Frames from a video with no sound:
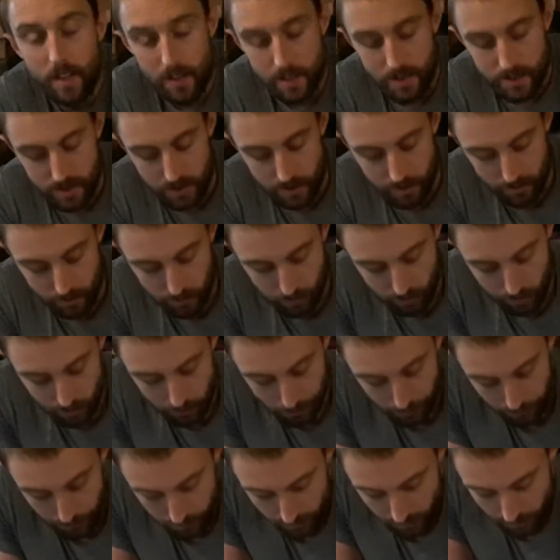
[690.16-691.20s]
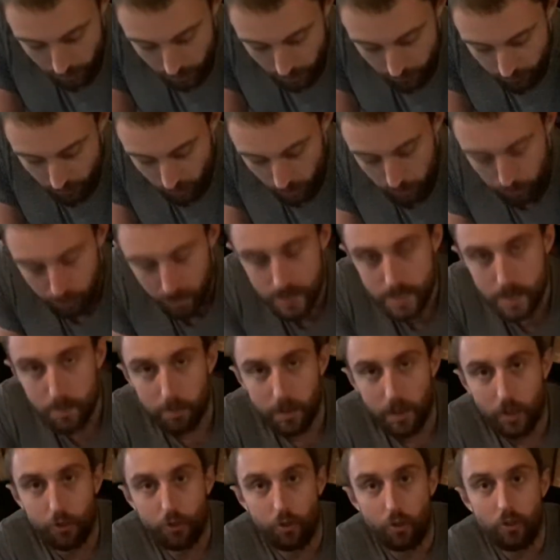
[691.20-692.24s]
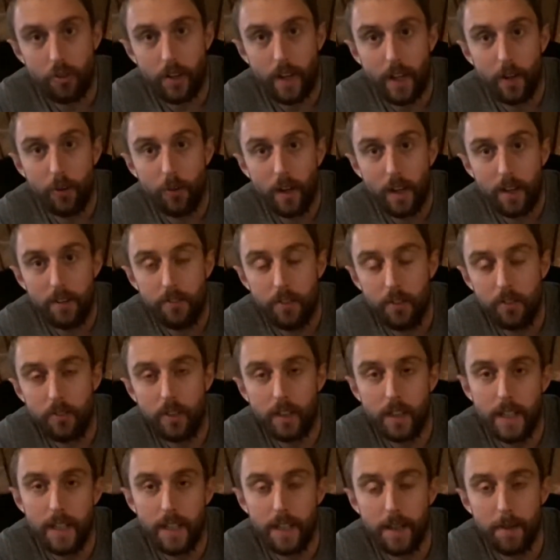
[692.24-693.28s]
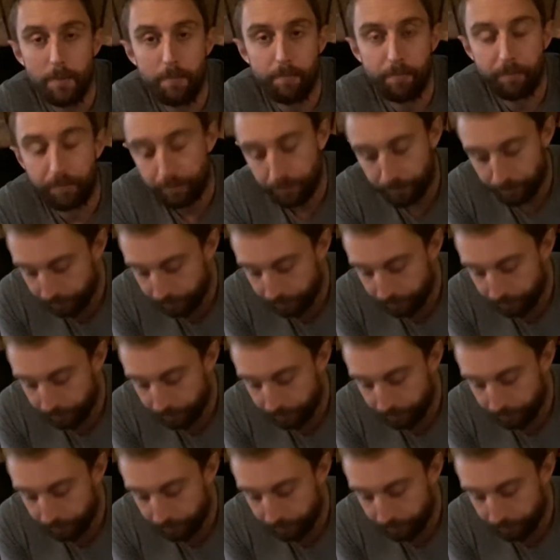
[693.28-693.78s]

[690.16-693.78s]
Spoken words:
So you've got your blister plaster on now, after you've cleaned it.